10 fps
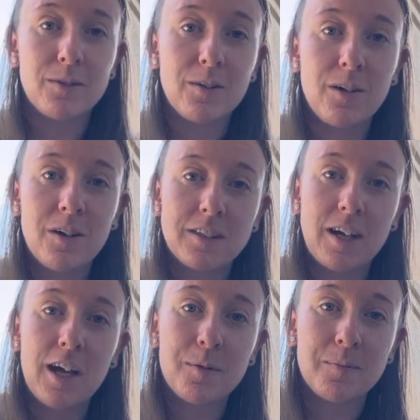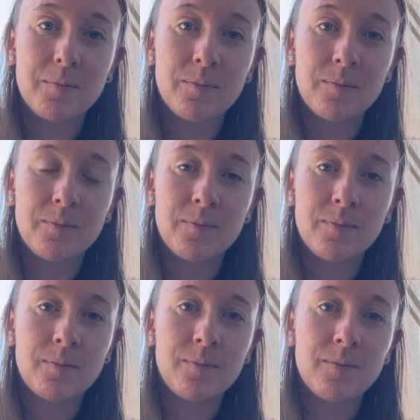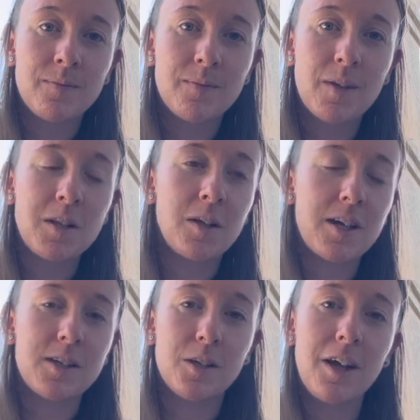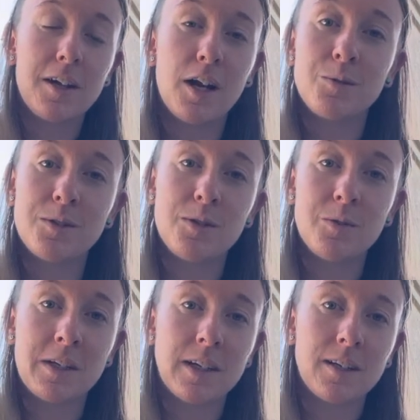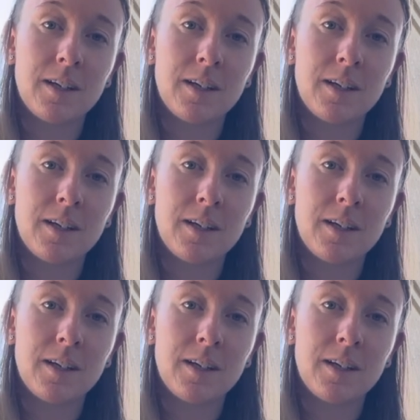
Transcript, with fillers: For a long time. Until I saw that I was doing it.